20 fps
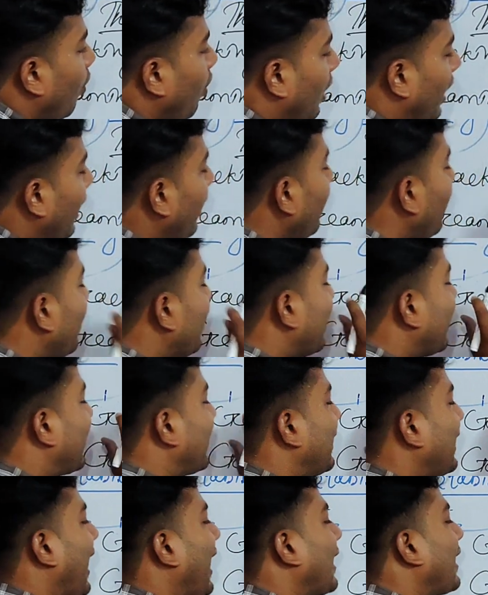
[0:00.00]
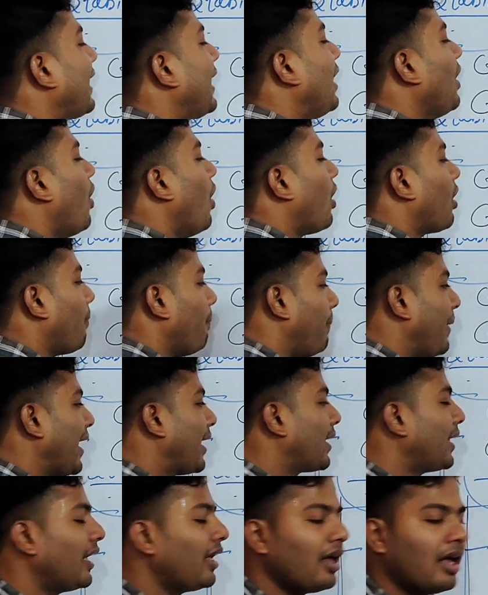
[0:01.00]
Okay, cracking or
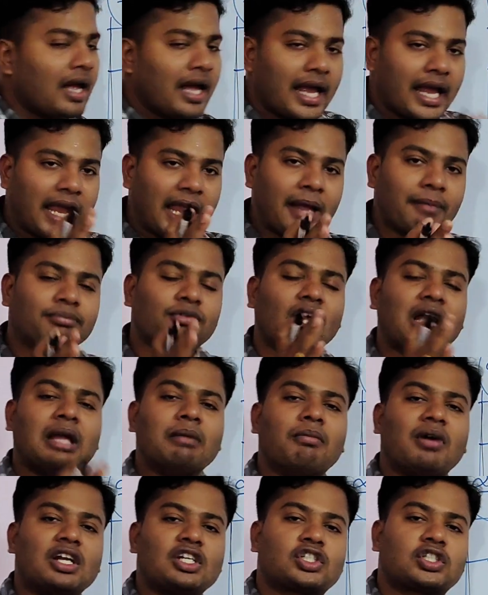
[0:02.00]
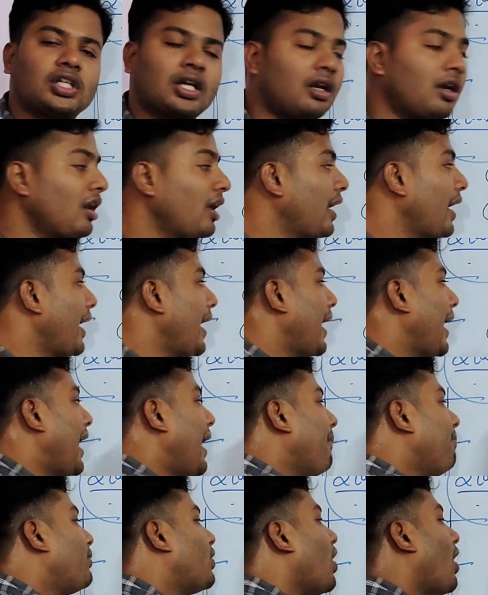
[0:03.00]
breaking. If the emulsion
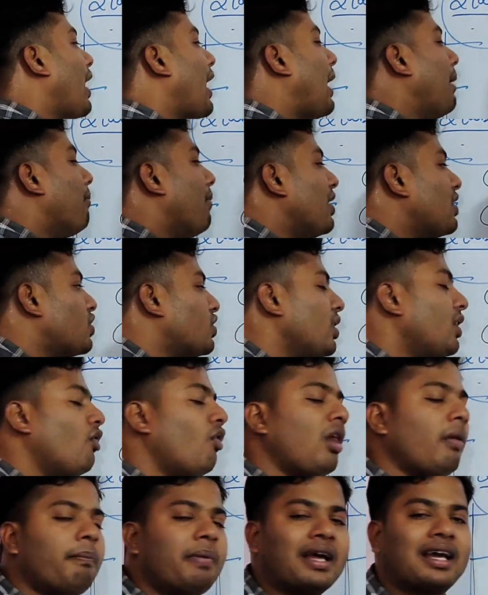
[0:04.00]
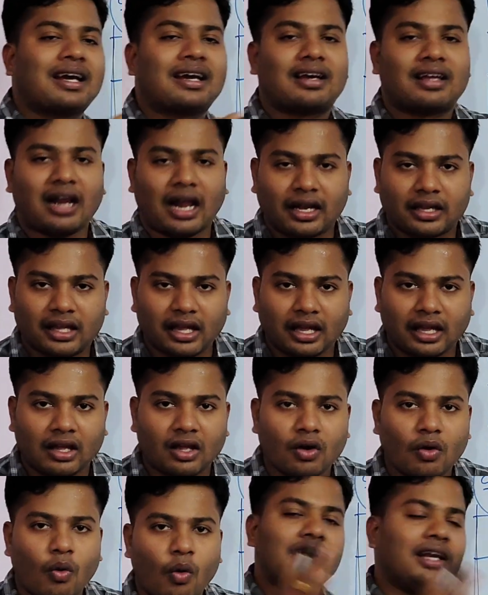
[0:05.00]
will be
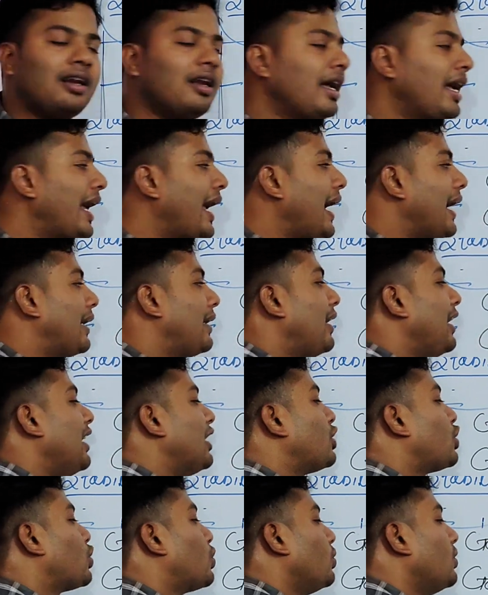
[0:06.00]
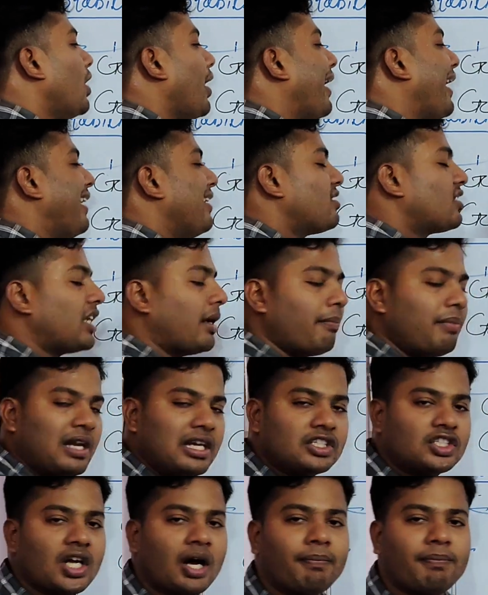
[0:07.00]
cracking, then it leads to the
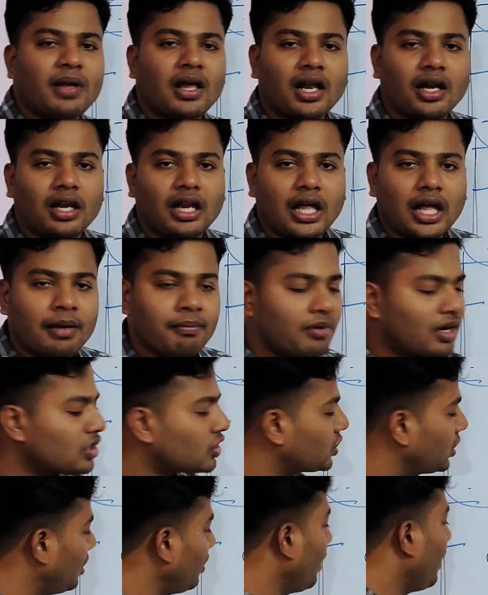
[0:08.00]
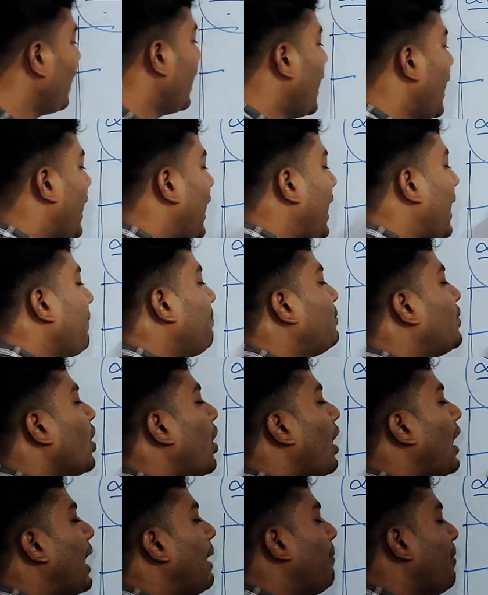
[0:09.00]
instability of emulsion. If
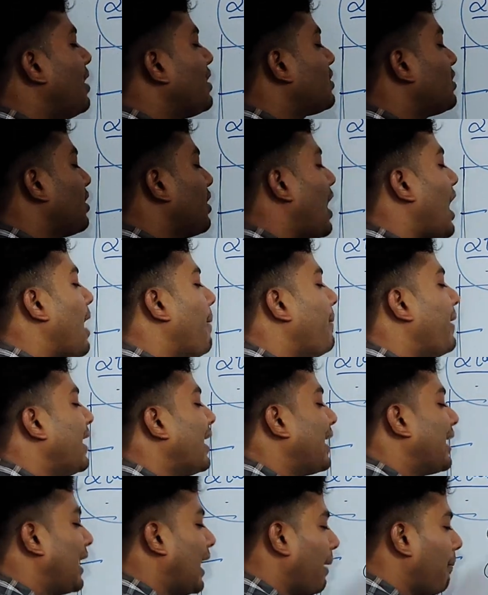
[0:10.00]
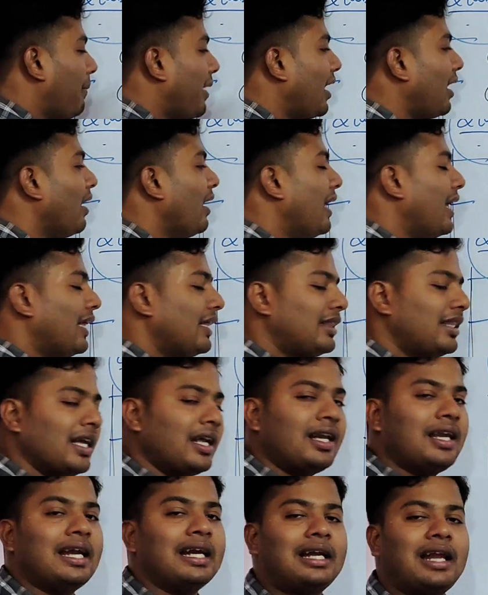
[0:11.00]
the emulsion having creaming,
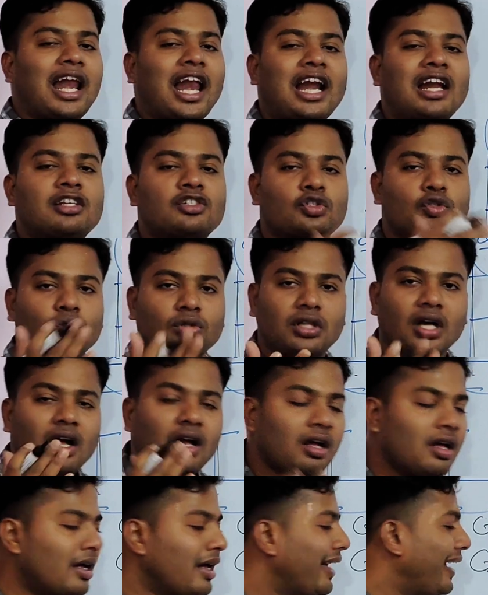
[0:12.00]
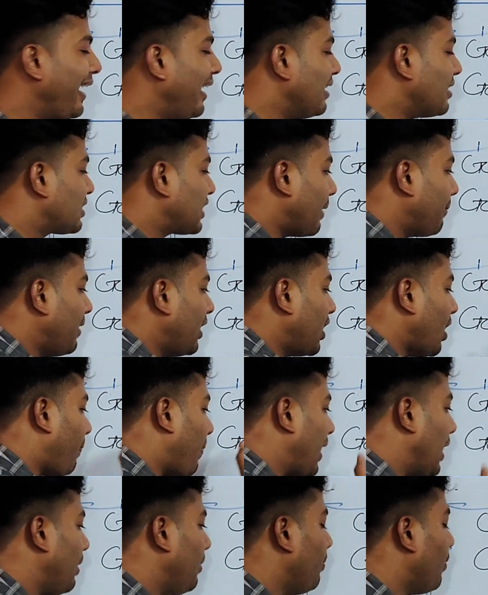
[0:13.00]
then it leads to the instability
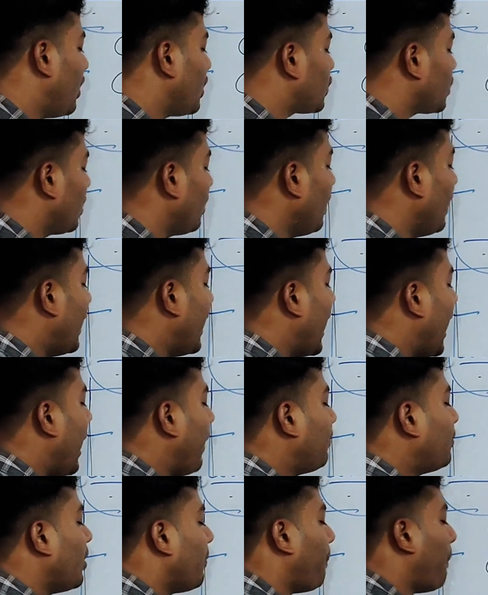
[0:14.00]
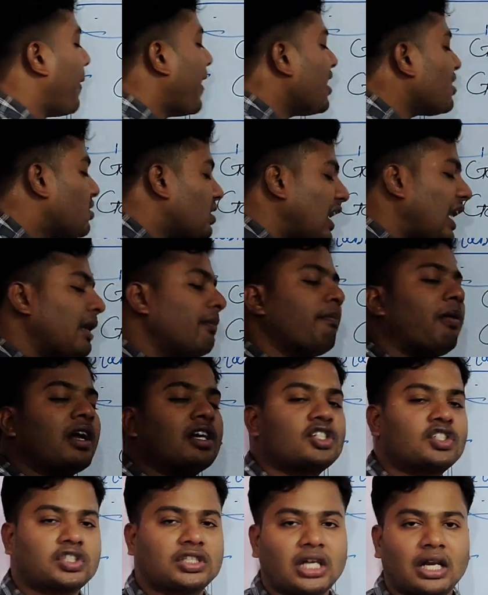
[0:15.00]
of an emulsion. If the phase
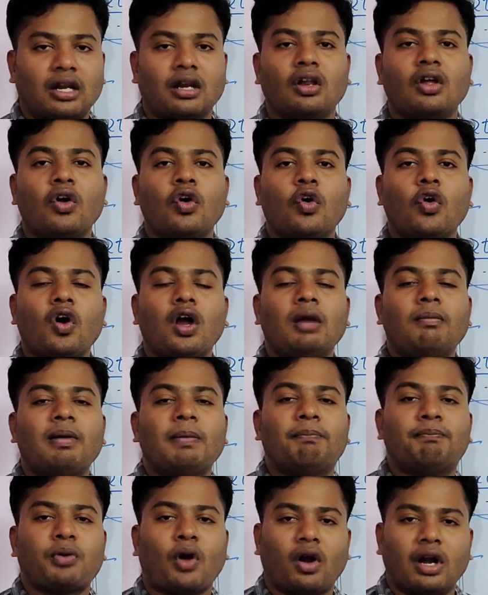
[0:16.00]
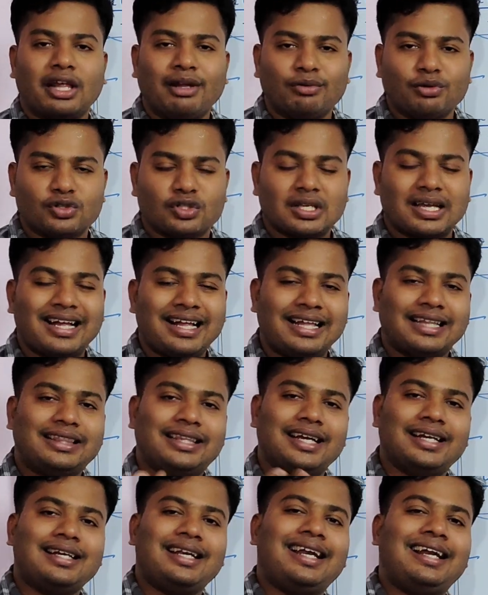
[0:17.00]
inversion will be produced,
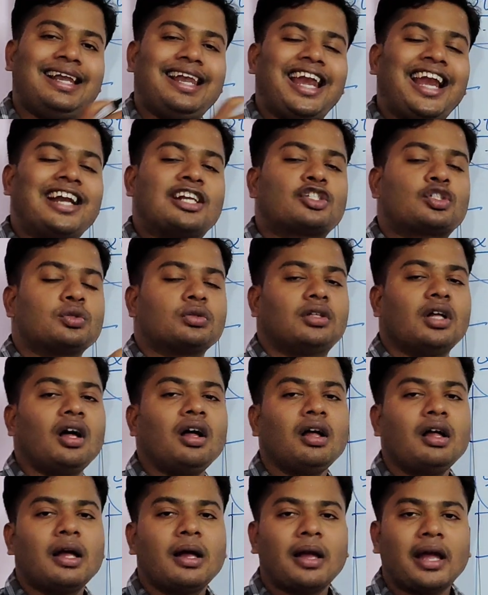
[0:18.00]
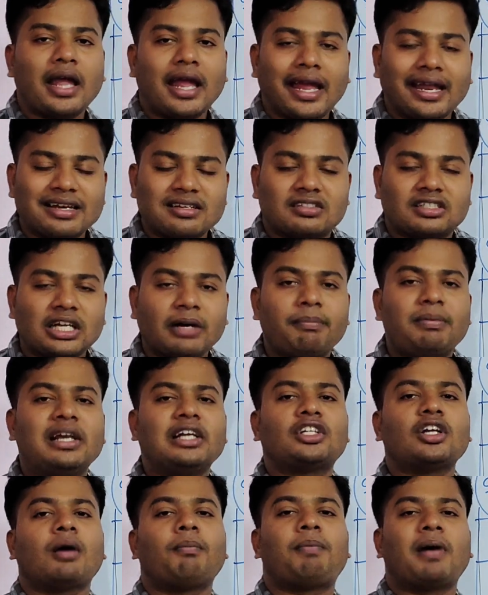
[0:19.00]
then it leads to the
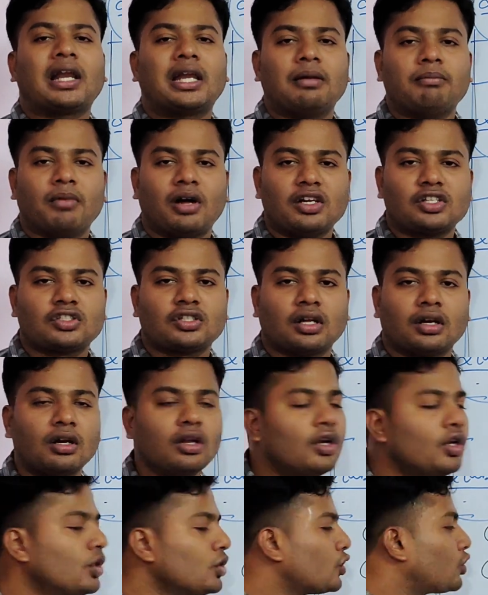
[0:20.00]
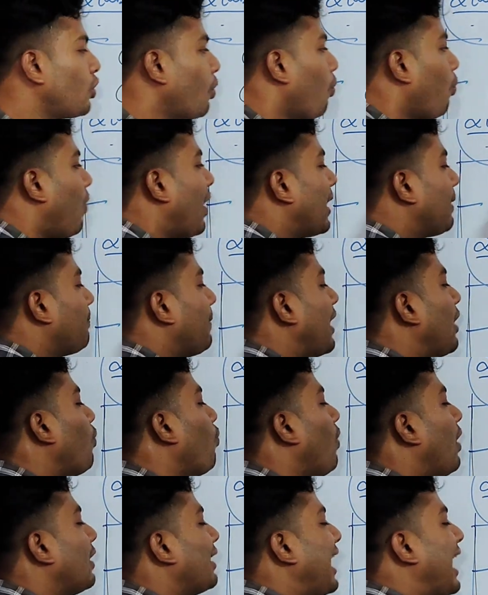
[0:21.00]
instability of an emulsion. So one by
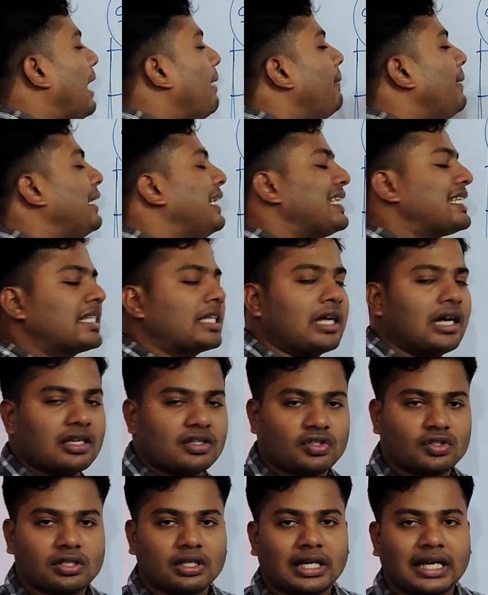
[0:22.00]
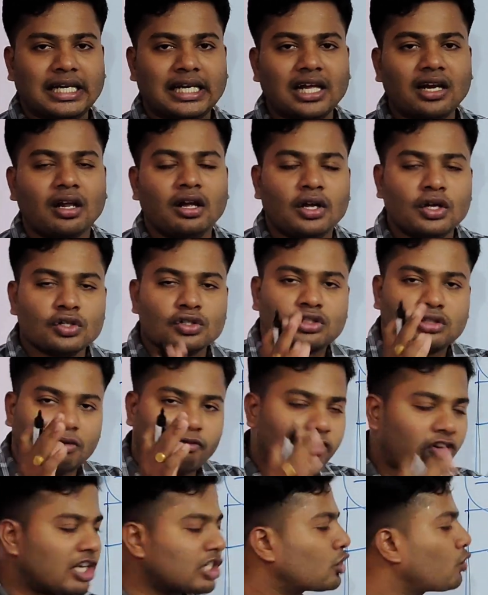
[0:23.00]
one I'll be discussed. Clear?
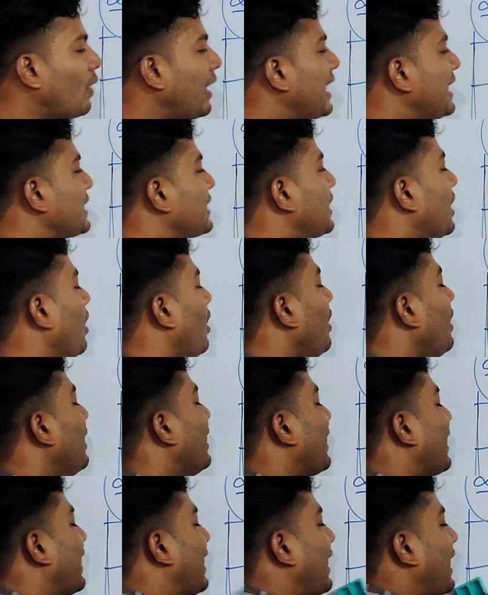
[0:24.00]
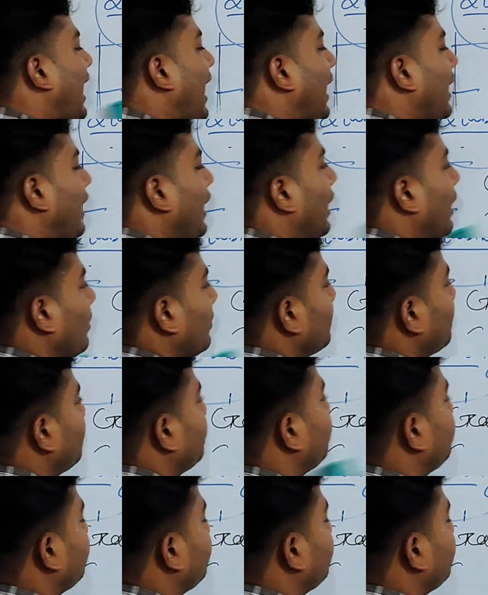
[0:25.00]
So first one is the cracking.